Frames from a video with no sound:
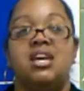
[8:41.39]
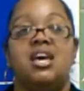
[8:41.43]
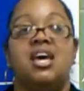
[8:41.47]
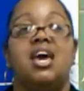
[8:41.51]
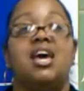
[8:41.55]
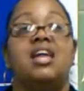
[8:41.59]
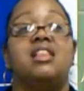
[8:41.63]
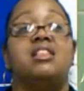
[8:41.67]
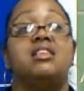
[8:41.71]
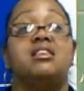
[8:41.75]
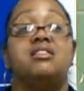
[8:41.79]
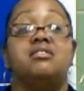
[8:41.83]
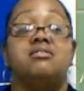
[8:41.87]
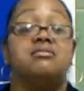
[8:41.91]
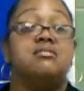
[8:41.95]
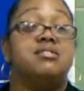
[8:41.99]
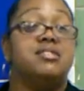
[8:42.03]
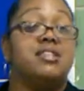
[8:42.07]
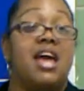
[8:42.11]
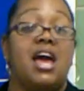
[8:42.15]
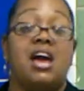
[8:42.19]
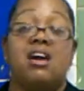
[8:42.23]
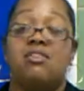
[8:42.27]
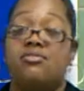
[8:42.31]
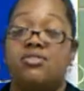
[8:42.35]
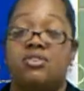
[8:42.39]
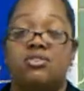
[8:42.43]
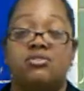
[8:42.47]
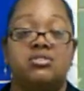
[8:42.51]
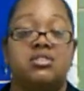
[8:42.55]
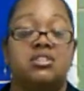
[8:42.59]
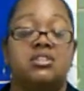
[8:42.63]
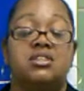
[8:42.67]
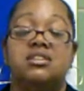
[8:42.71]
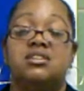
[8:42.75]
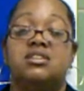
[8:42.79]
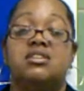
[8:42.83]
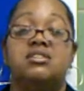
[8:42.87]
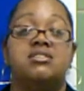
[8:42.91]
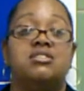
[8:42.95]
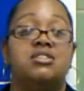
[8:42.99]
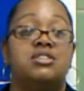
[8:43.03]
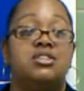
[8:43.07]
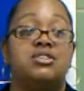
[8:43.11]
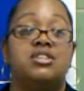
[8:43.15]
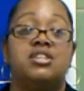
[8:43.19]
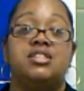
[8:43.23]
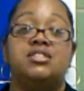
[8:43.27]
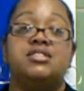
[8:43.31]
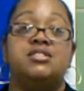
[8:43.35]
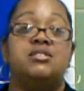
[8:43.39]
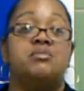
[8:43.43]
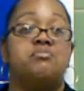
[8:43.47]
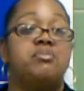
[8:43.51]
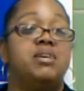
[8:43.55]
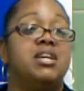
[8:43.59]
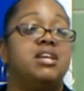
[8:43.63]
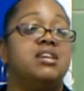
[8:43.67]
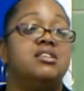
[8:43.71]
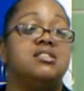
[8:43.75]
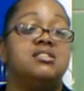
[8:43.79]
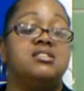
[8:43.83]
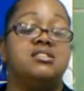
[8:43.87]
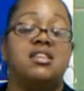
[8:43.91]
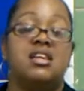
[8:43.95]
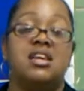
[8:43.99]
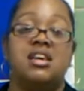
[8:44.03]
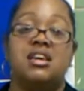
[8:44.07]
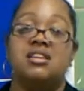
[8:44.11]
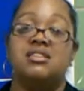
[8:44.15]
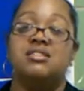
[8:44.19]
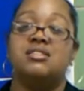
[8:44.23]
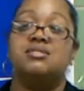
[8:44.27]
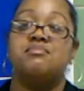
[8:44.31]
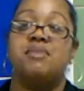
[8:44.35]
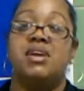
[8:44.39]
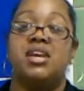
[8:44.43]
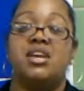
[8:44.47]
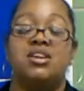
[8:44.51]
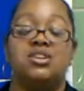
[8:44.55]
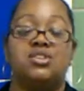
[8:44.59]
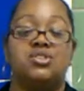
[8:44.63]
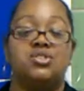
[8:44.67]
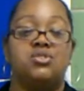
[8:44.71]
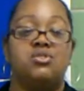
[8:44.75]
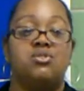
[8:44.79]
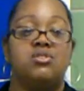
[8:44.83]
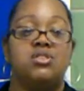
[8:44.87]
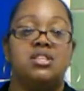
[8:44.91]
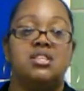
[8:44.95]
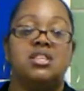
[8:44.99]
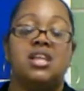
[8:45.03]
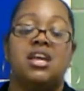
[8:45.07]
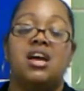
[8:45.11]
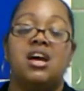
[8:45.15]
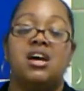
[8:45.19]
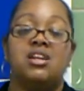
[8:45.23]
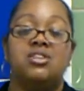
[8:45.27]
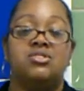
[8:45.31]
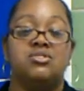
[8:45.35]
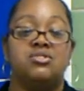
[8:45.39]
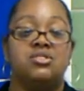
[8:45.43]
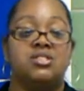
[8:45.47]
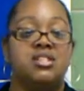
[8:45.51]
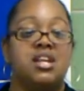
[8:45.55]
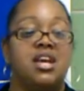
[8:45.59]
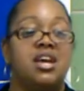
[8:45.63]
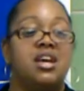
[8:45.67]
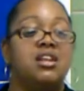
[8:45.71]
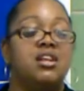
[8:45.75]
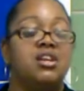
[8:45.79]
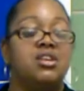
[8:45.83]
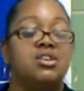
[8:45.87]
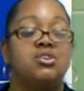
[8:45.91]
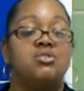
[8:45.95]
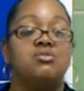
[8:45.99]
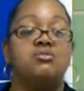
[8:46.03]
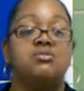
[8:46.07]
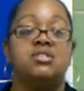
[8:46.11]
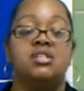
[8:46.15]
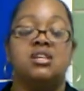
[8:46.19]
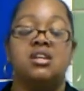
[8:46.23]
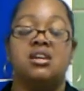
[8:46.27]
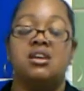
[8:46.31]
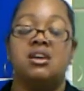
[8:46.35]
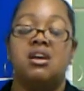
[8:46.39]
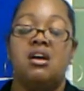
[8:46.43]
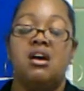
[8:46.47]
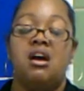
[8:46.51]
And then scaffolding. It's the biggest thing. It's making sure that they understand and using